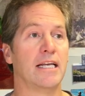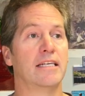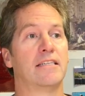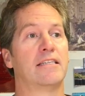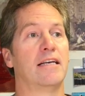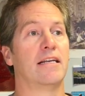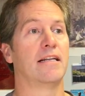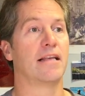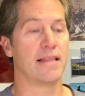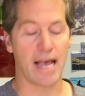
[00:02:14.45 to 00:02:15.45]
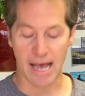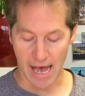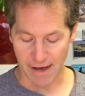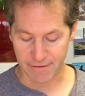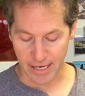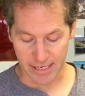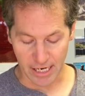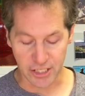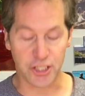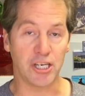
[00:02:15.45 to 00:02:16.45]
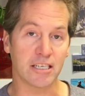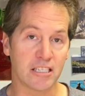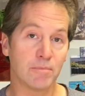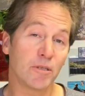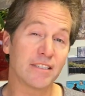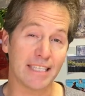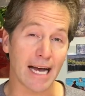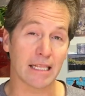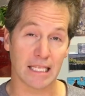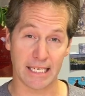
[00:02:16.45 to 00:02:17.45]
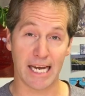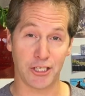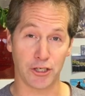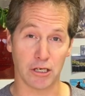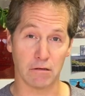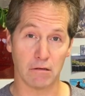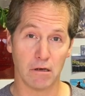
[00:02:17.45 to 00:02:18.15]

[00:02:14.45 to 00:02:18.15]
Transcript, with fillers: is that they have an adjustable declination.